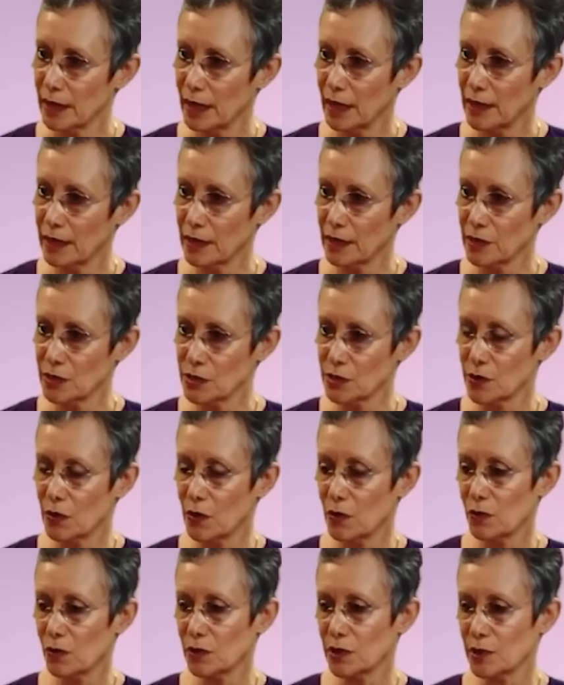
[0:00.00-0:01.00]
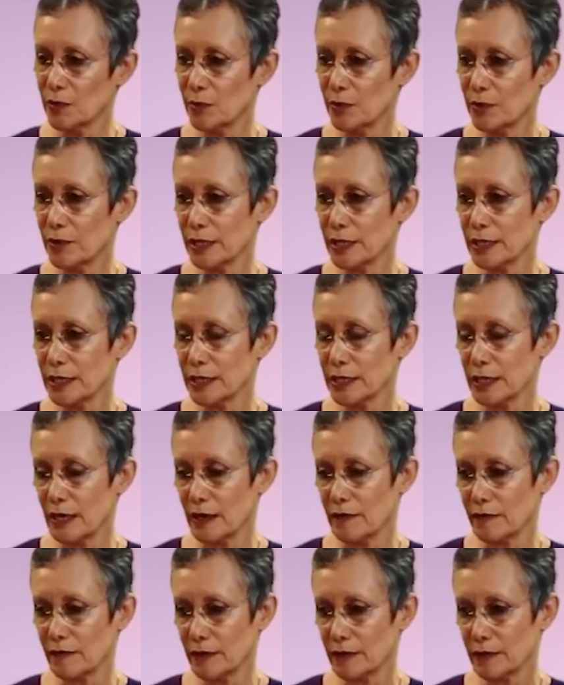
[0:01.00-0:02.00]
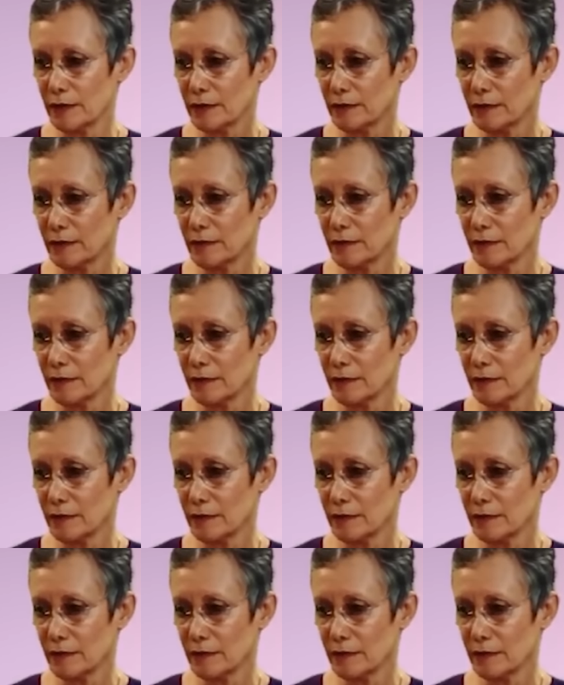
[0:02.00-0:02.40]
And as you're holding point 7,